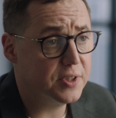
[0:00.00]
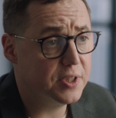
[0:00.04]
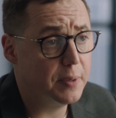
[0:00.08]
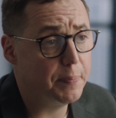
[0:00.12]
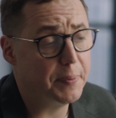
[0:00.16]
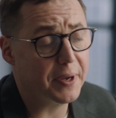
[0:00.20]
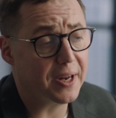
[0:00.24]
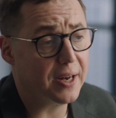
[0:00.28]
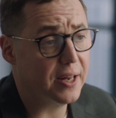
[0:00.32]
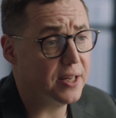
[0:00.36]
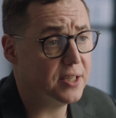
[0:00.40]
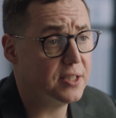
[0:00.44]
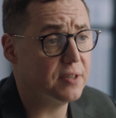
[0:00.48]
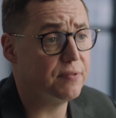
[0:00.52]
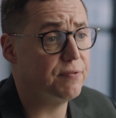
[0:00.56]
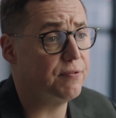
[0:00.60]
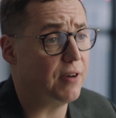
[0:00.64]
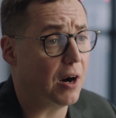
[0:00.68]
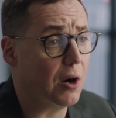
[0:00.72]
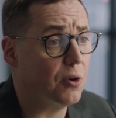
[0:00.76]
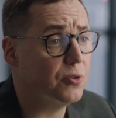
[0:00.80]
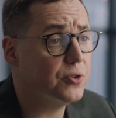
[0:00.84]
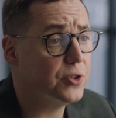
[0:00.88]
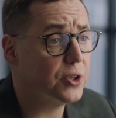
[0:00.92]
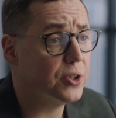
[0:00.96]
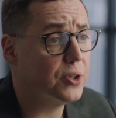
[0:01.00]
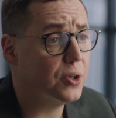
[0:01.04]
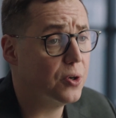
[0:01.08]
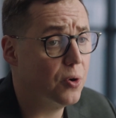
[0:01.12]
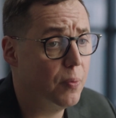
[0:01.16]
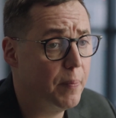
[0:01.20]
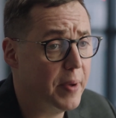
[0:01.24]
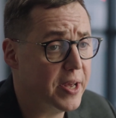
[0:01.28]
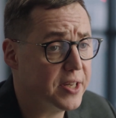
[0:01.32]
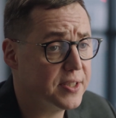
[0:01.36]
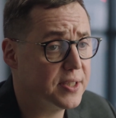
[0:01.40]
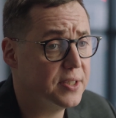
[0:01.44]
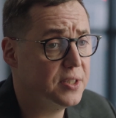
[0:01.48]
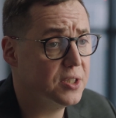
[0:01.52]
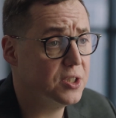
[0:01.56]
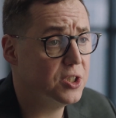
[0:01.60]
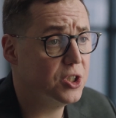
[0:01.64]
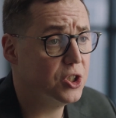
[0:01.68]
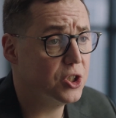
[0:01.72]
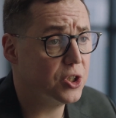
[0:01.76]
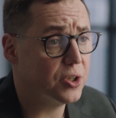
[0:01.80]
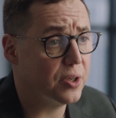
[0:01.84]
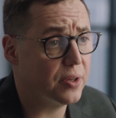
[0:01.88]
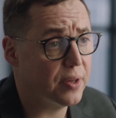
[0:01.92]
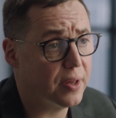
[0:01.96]
Typically, it's a founder who makes the
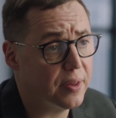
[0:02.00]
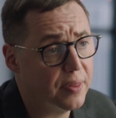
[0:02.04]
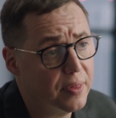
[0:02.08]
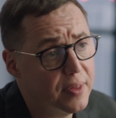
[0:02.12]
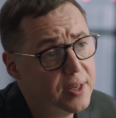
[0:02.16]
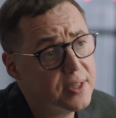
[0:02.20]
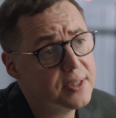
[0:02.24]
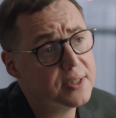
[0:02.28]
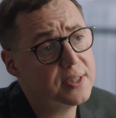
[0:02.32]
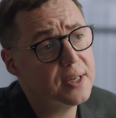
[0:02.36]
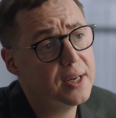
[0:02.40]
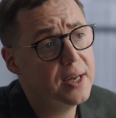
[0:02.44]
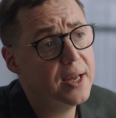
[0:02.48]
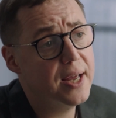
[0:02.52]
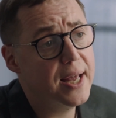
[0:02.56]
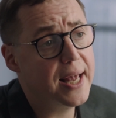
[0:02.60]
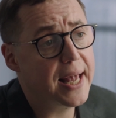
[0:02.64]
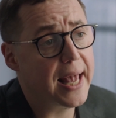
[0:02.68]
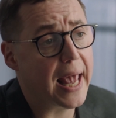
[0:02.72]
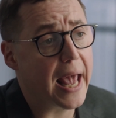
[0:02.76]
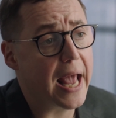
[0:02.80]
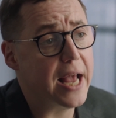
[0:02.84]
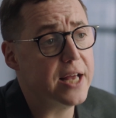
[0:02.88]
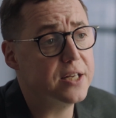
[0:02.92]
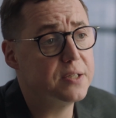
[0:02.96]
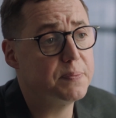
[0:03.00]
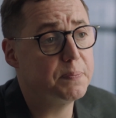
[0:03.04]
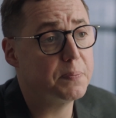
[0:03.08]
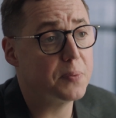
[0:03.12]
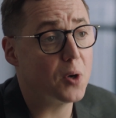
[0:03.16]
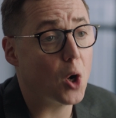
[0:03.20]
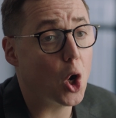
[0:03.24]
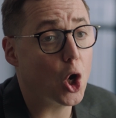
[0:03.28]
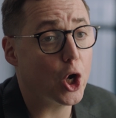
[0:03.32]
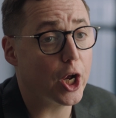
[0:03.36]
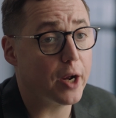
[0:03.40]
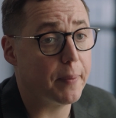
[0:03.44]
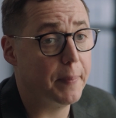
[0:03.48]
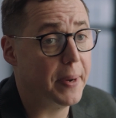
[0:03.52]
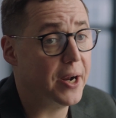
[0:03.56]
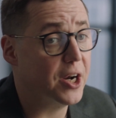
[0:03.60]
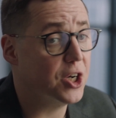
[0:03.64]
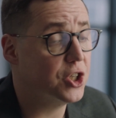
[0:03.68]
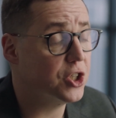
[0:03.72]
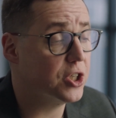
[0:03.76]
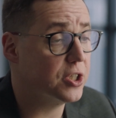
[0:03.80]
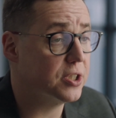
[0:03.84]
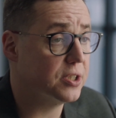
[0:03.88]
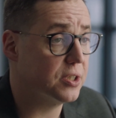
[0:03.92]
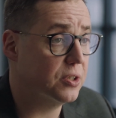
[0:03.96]
decision, and in this case, product
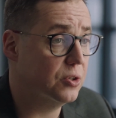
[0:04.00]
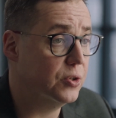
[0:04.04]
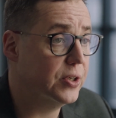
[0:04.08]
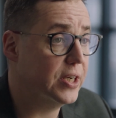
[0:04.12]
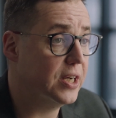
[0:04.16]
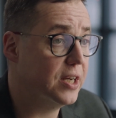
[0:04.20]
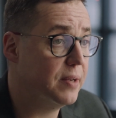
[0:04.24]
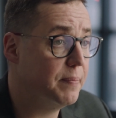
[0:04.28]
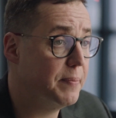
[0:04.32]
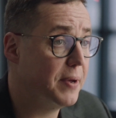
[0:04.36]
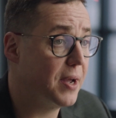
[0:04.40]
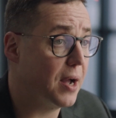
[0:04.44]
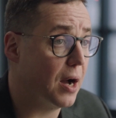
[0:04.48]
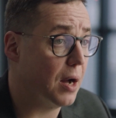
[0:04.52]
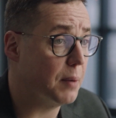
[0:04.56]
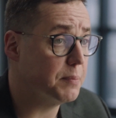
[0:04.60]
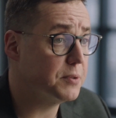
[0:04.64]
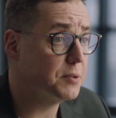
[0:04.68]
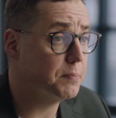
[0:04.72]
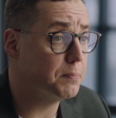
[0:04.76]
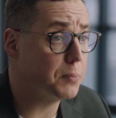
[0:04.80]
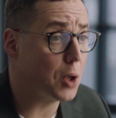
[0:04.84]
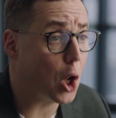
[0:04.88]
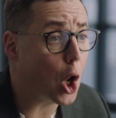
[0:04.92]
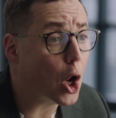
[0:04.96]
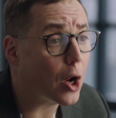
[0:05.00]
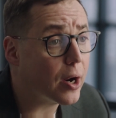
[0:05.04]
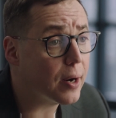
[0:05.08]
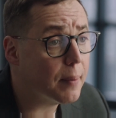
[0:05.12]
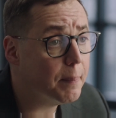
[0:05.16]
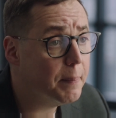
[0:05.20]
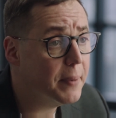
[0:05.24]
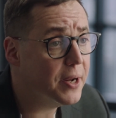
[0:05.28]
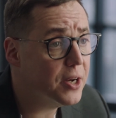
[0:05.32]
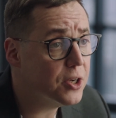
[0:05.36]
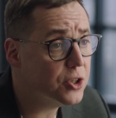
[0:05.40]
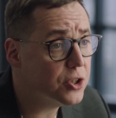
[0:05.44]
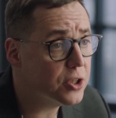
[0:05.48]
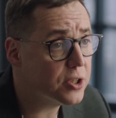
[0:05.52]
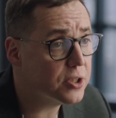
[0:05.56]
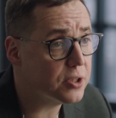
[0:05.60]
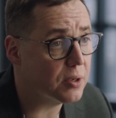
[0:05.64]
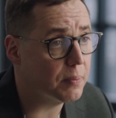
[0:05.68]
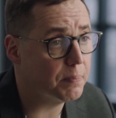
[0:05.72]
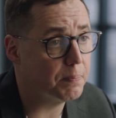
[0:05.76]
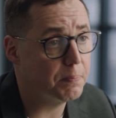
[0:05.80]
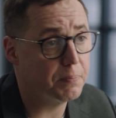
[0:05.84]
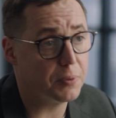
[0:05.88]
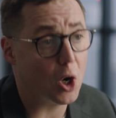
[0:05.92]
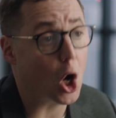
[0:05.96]
managers really becomes program managers or
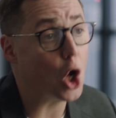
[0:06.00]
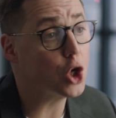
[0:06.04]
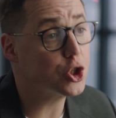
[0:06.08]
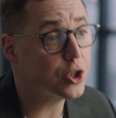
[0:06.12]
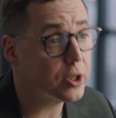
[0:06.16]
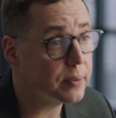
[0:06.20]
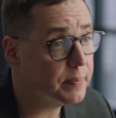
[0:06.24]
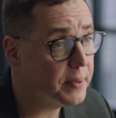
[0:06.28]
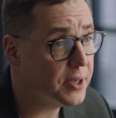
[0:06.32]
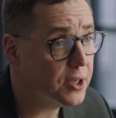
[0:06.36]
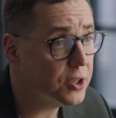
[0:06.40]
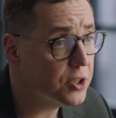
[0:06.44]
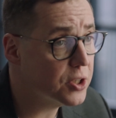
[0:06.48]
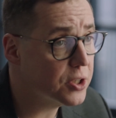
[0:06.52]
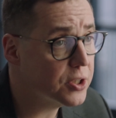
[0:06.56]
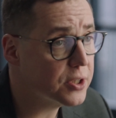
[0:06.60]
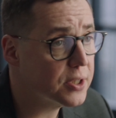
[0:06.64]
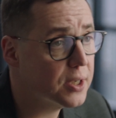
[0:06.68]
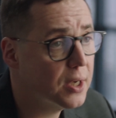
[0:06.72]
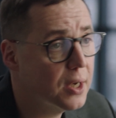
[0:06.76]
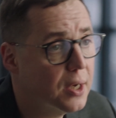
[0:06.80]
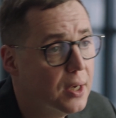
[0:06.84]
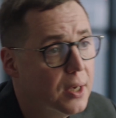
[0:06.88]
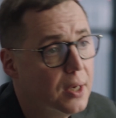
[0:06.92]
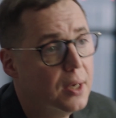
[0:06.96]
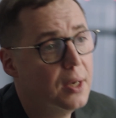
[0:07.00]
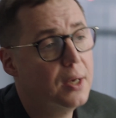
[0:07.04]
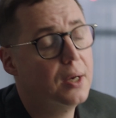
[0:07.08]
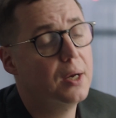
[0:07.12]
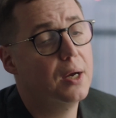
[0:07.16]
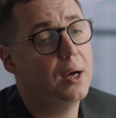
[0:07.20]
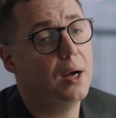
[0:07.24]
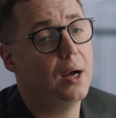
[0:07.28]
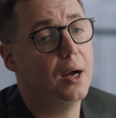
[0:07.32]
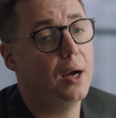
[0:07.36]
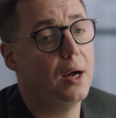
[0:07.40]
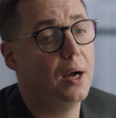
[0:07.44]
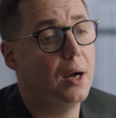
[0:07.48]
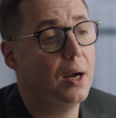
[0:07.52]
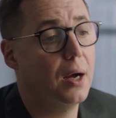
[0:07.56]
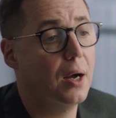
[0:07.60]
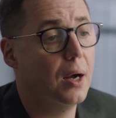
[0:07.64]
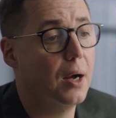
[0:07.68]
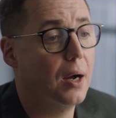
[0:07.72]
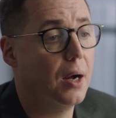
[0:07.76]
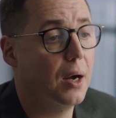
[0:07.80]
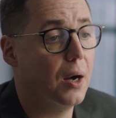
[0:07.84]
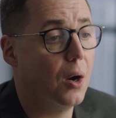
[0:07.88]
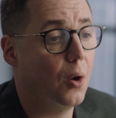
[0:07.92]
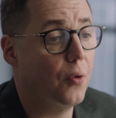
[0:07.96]
project managers.
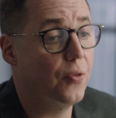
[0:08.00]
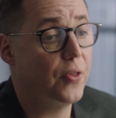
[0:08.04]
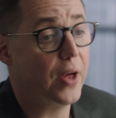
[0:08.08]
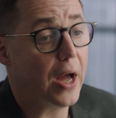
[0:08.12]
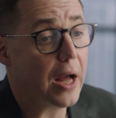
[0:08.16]
On the